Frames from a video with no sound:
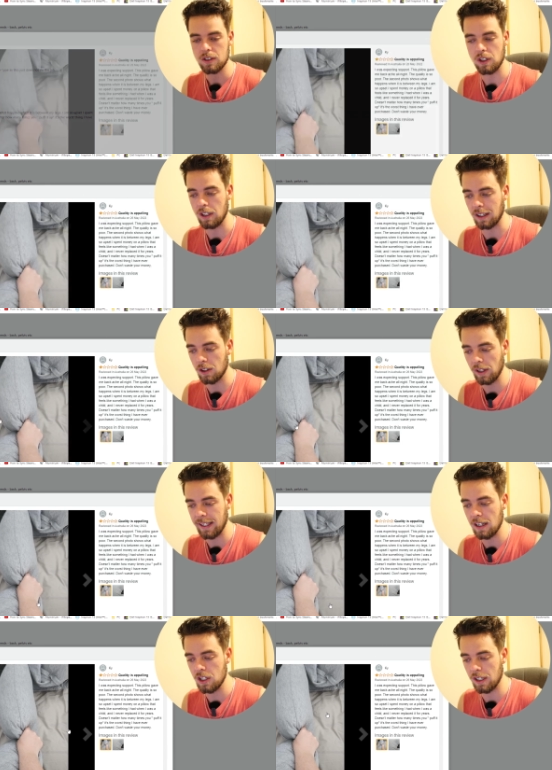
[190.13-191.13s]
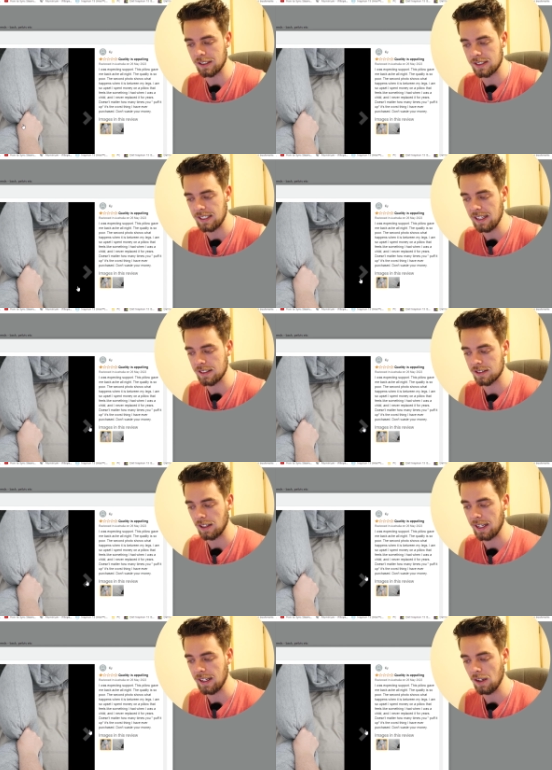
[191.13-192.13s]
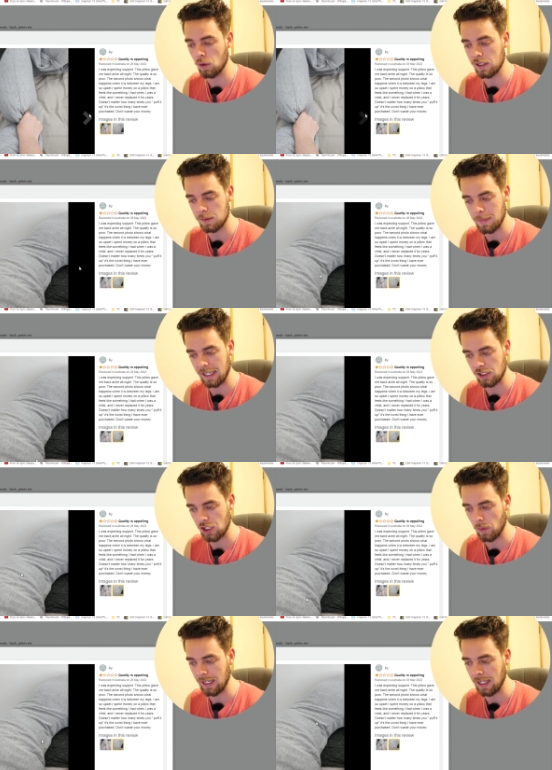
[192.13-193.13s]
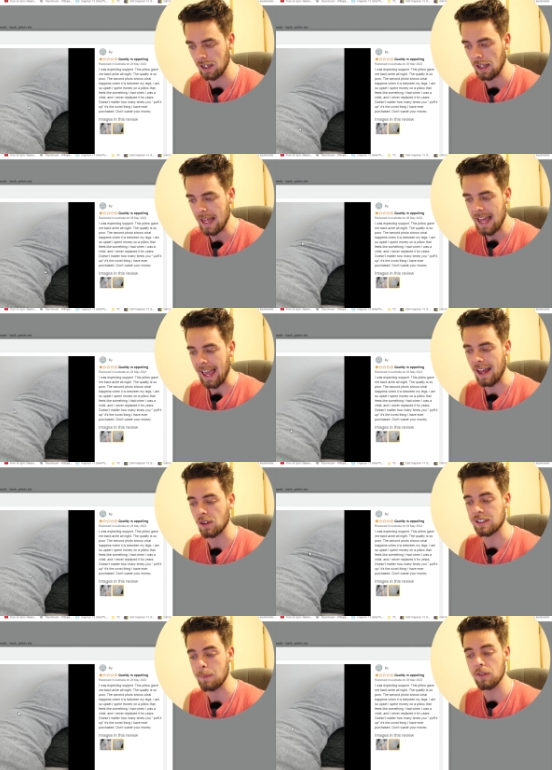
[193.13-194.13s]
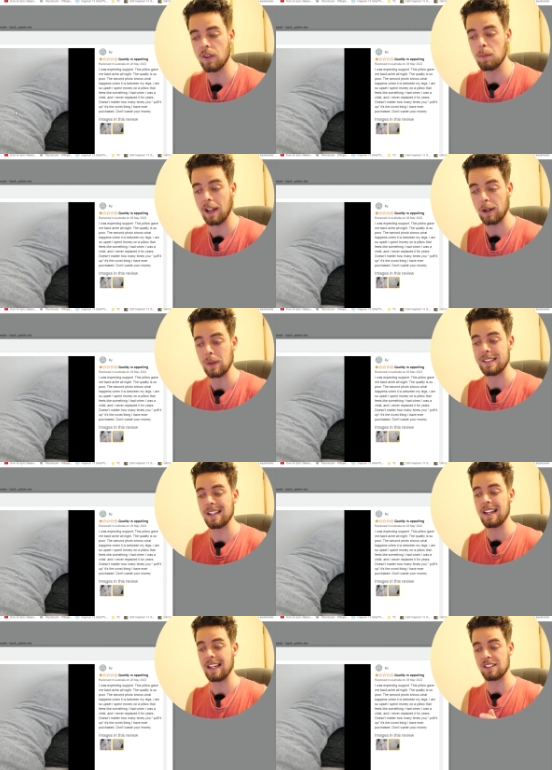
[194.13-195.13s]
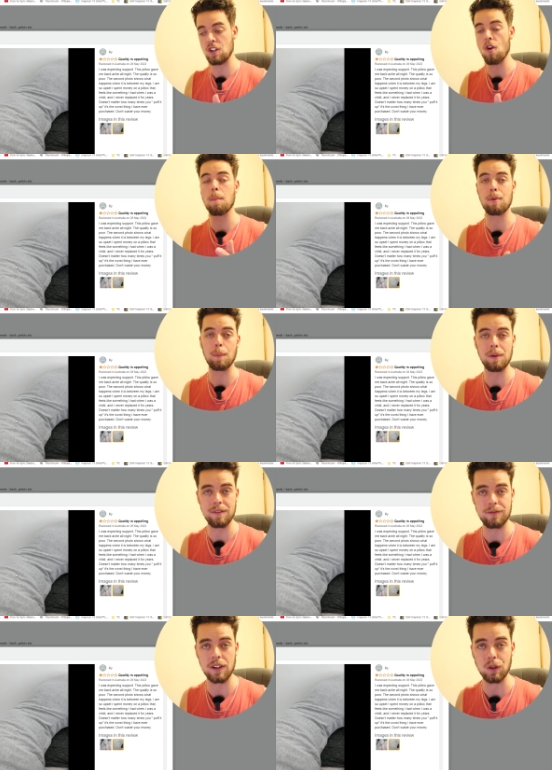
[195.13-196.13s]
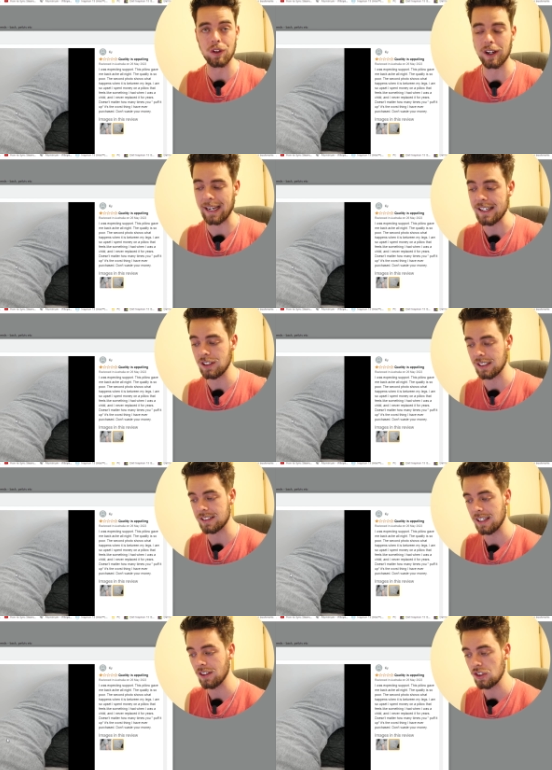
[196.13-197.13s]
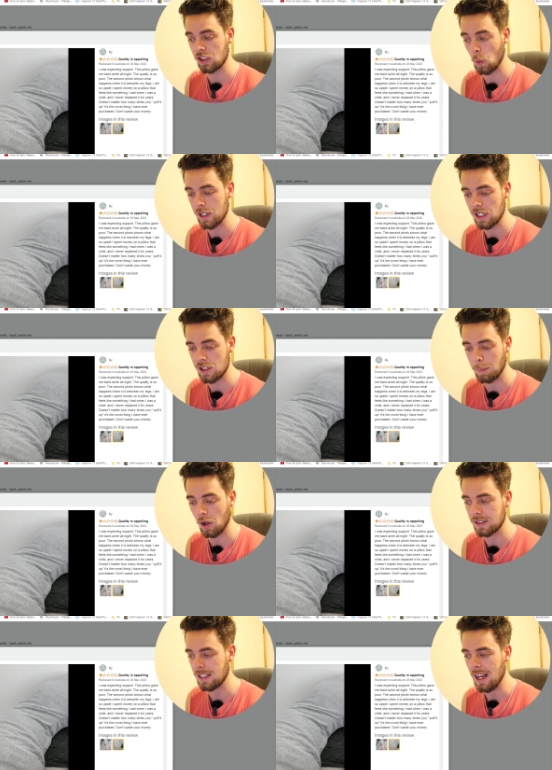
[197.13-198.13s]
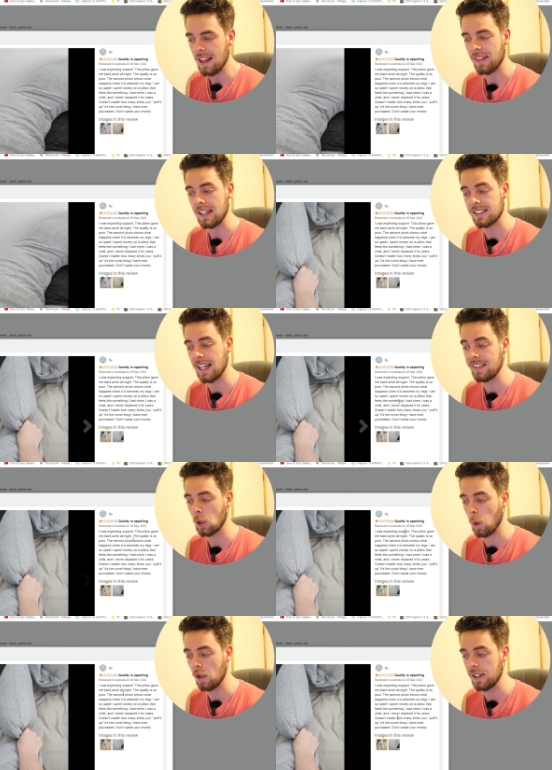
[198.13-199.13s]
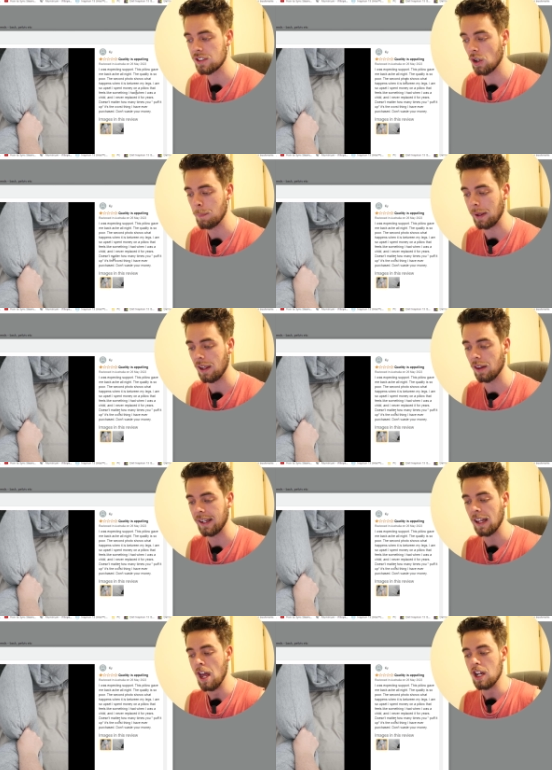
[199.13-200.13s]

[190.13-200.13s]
So you can click in and you can see this lady or this man showing here how some of them, like we said, it's not properly filled, okay? So you can see those squishy spots. They're saying the quality is not appealing.